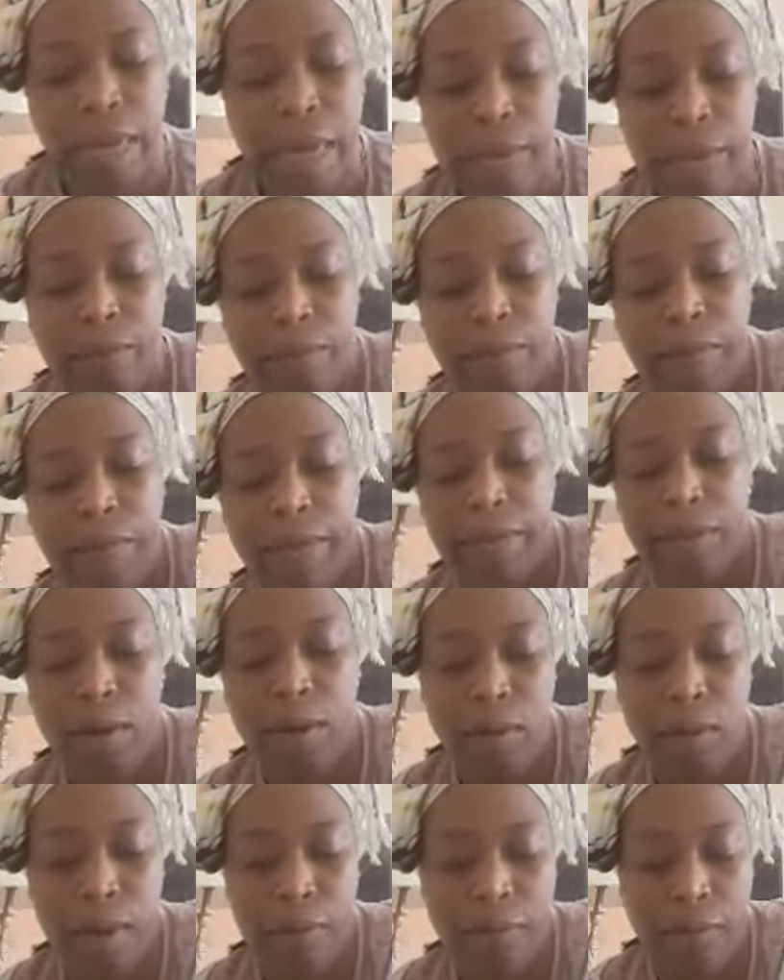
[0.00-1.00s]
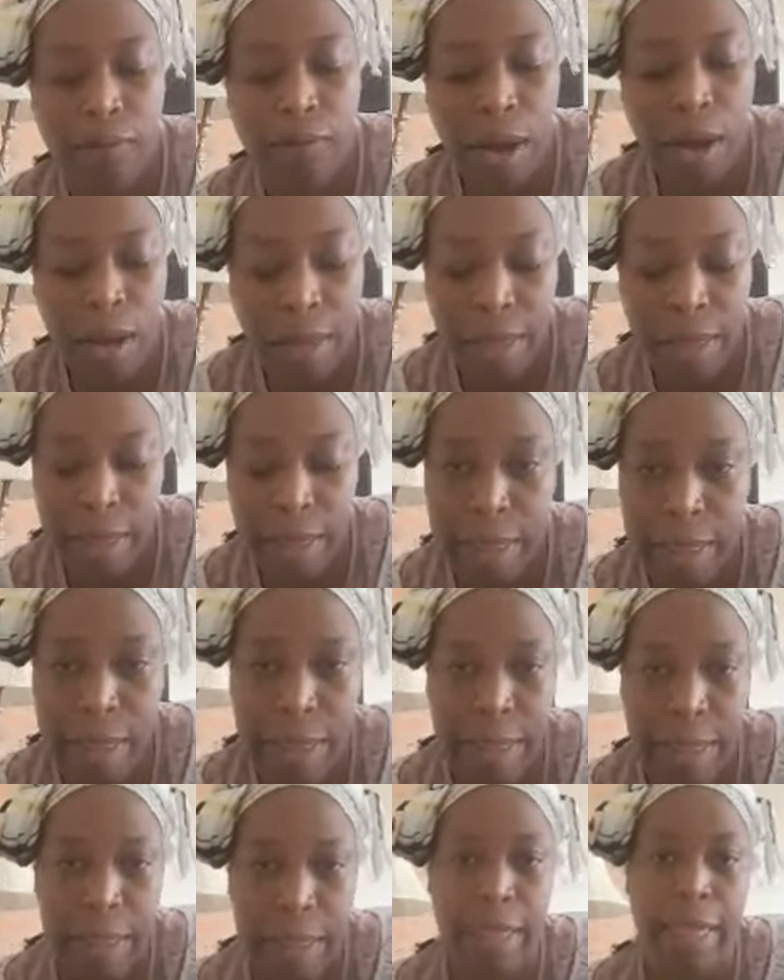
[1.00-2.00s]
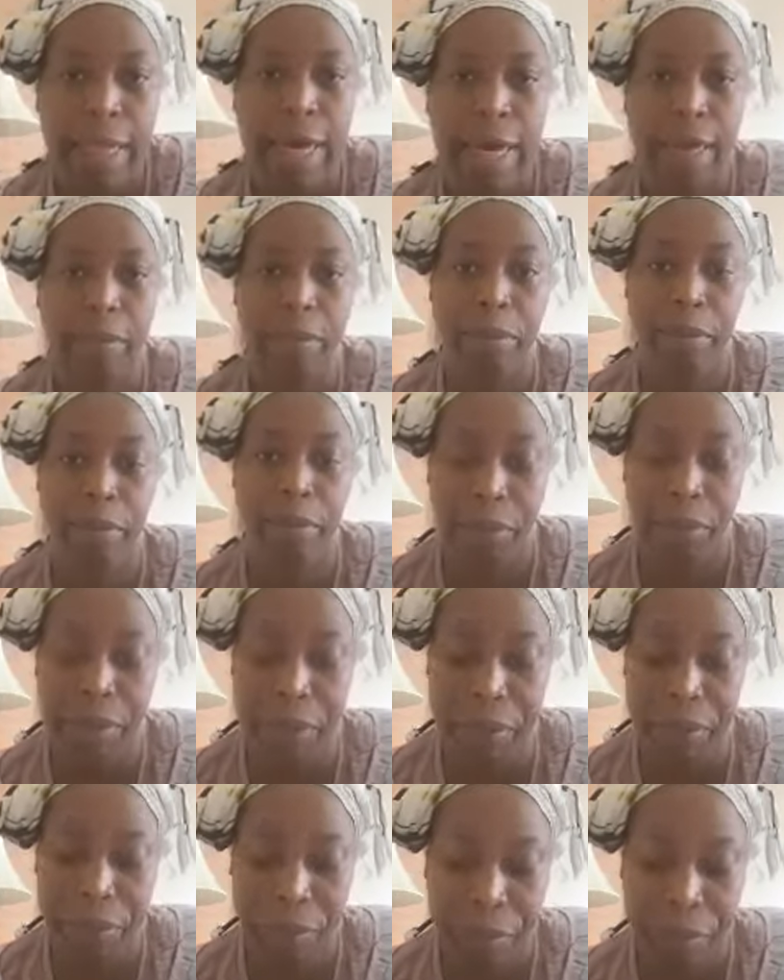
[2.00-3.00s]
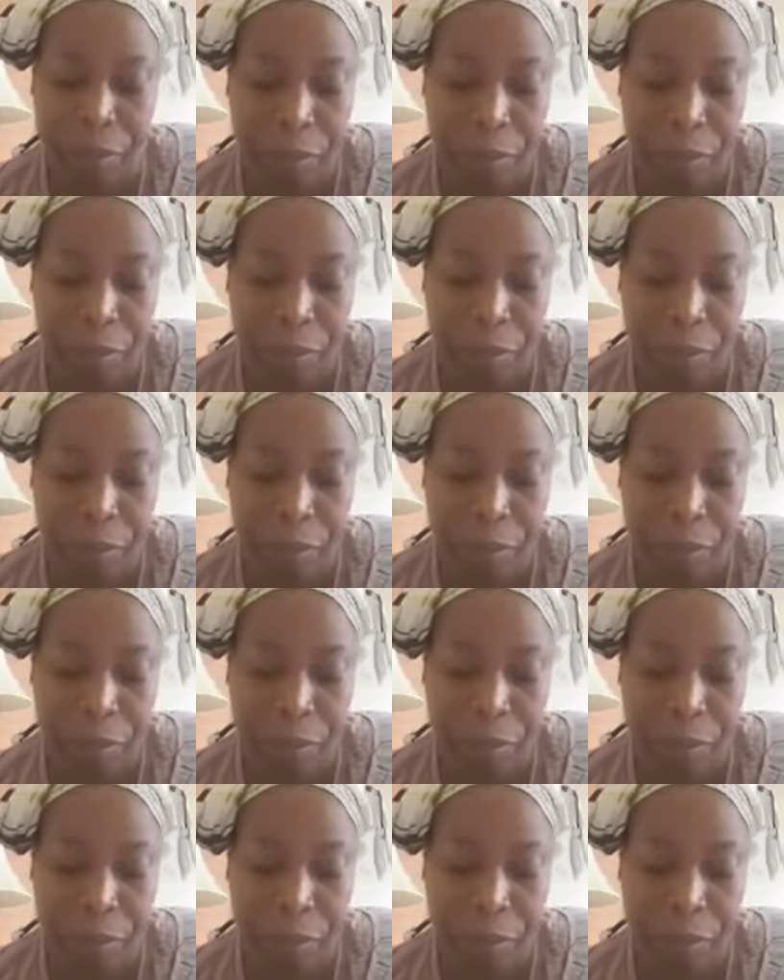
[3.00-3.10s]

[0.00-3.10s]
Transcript: confess our fault, then pray.